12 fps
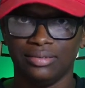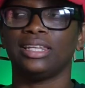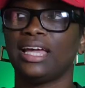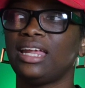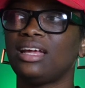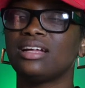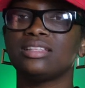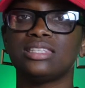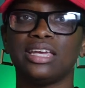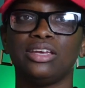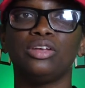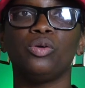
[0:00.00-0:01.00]
Let it
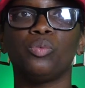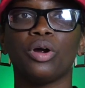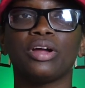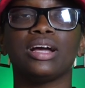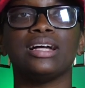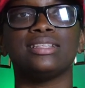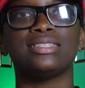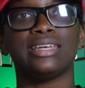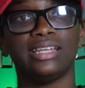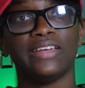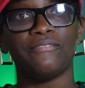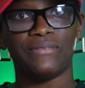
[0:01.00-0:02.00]
continue to work
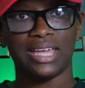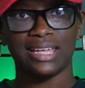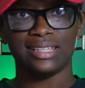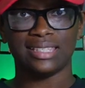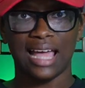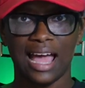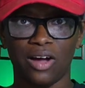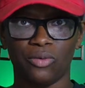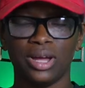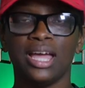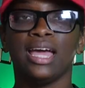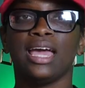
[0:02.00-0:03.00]
until it fades
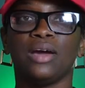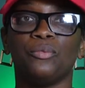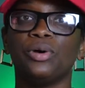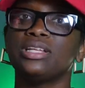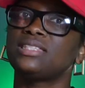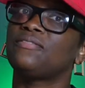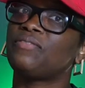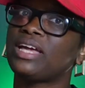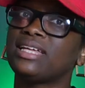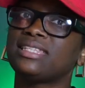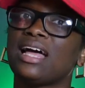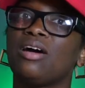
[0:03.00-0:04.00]
out. And once it
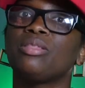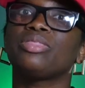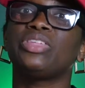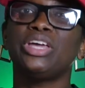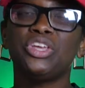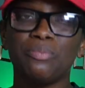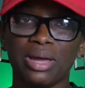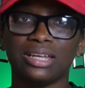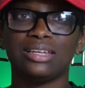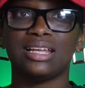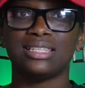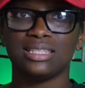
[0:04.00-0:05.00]
fades out, then you
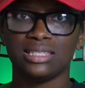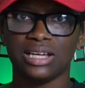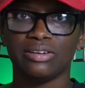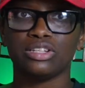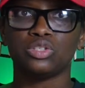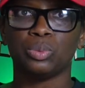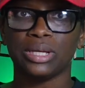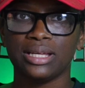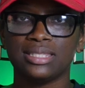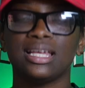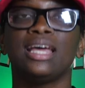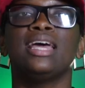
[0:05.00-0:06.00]
make the necessary
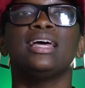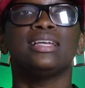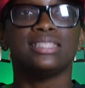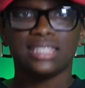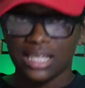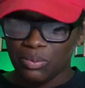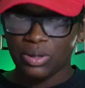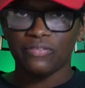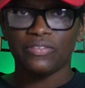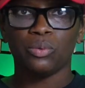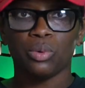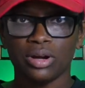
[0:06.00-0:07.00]
tweaks. See
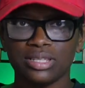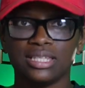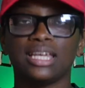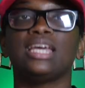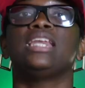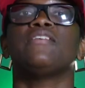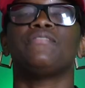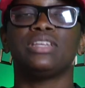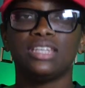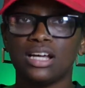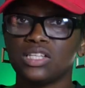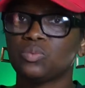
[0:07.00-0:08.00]
if it works again. If
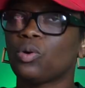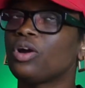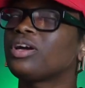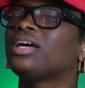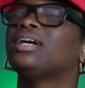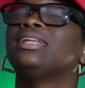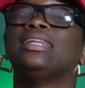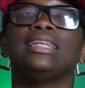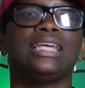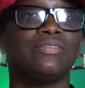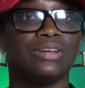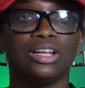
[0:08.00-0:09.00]
it does work,
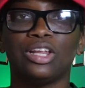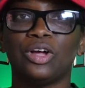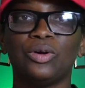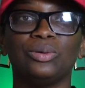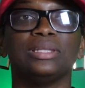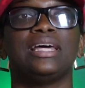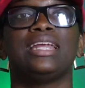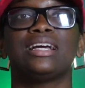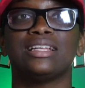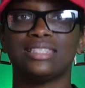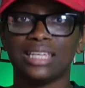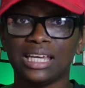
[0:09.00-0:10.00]
leave it alone. Let it
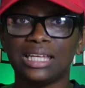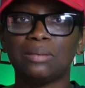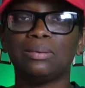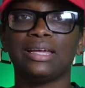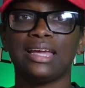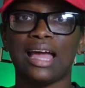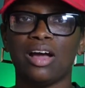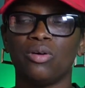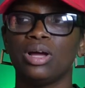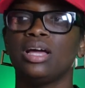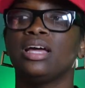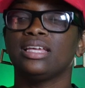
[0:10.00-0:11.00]
continue to play
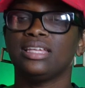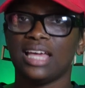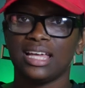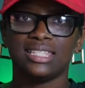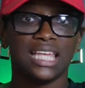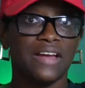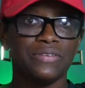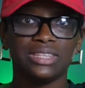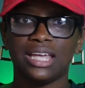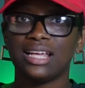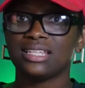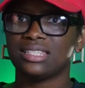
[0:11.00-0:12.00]
out. Yes,
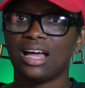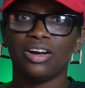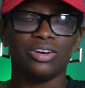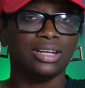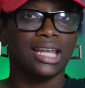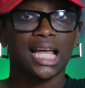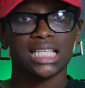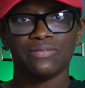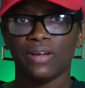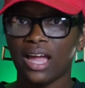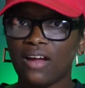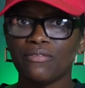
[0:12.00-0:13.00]
everything is not going to last
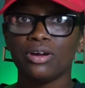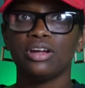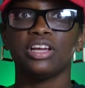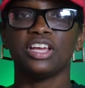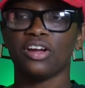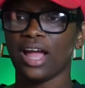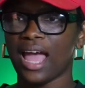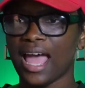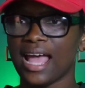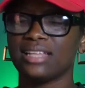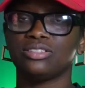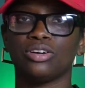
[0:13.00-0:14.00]
forever. Your
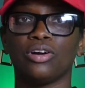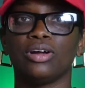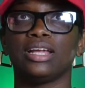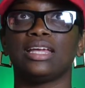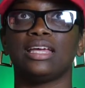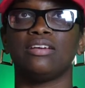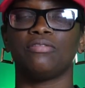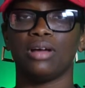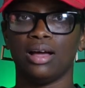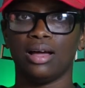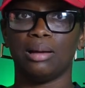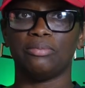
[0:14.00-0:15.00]
ads are going to get
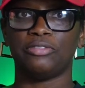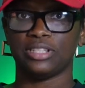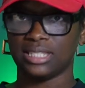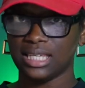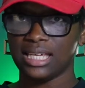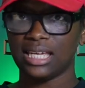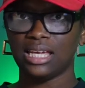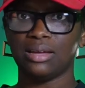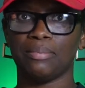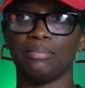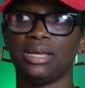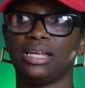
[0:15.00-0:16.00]
um,
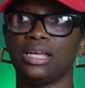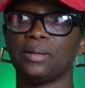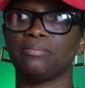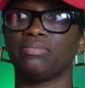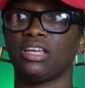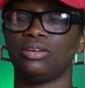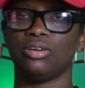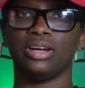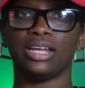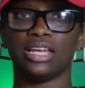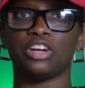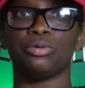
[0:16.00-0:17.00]
fatigue, meaning you're
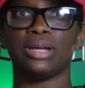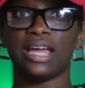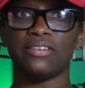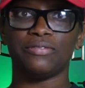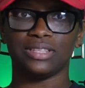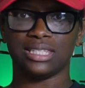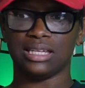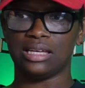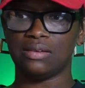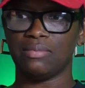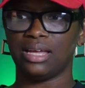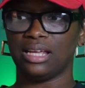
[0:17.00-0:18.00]
going to get creative
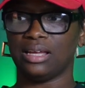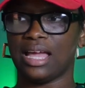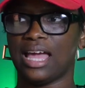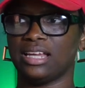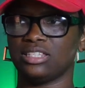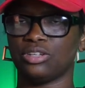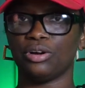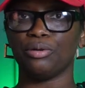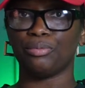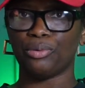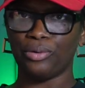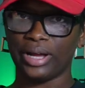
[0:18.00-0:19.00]
fatigue, meaning at a
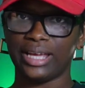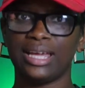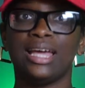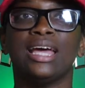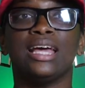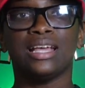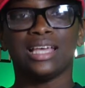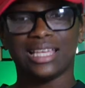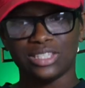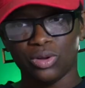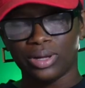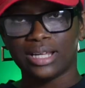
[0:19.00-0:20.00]
certain point,
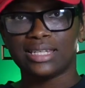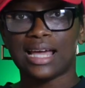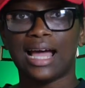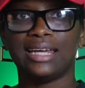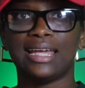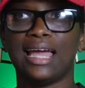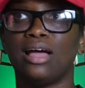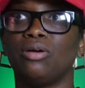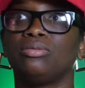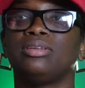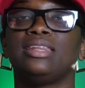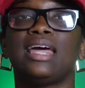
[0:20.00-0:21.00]
is going to die
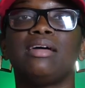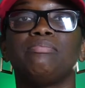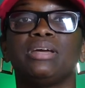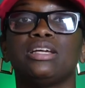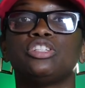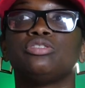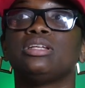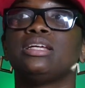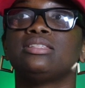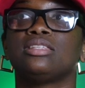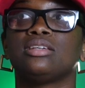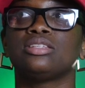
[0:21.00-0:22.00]
down. That means you
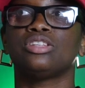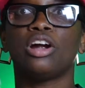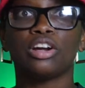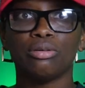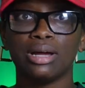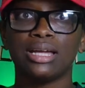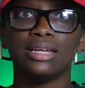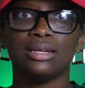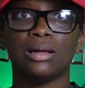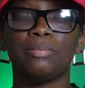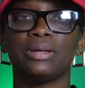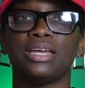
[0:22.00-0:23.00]
need to start cranking
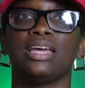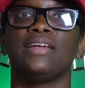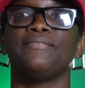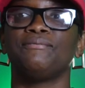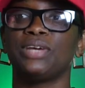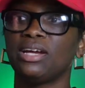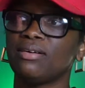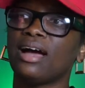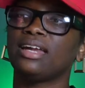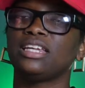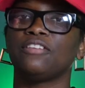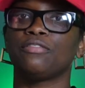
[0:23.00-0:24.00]
it up again. Figure
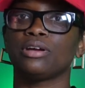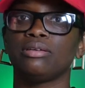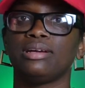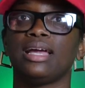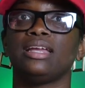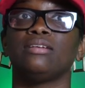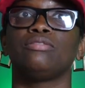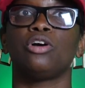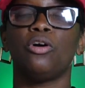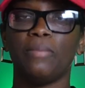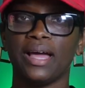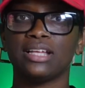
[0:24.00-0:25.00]
out a different creative.
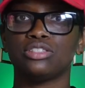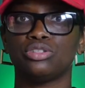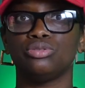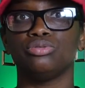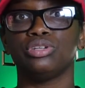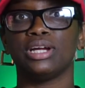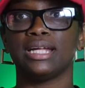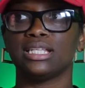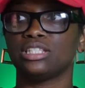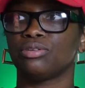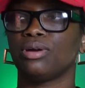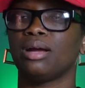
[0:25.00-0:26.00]
Go back to your
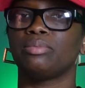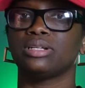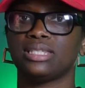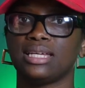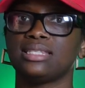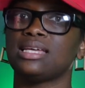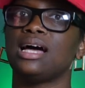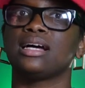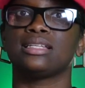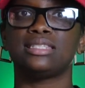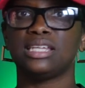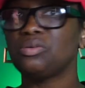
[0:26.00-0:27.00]
Instagram or
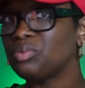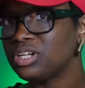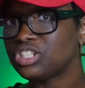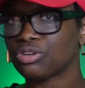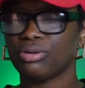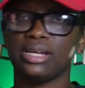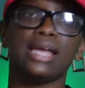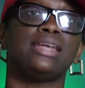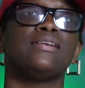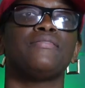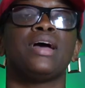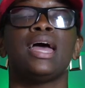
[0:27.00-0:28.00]
TikTok. See which
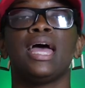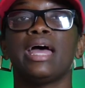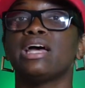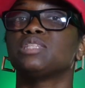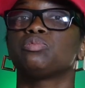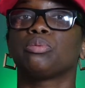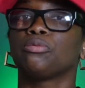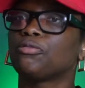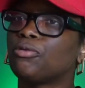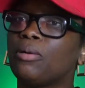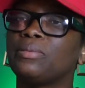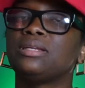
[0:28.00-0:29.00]
creative has been
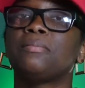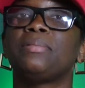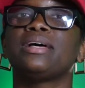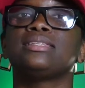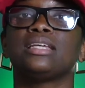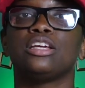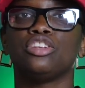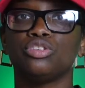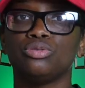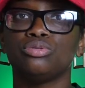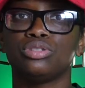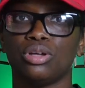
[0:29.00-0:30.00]
performing the best and
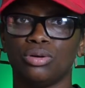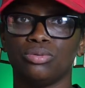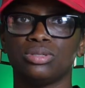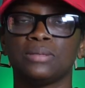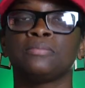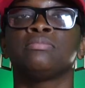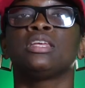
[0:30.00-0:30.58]
use those.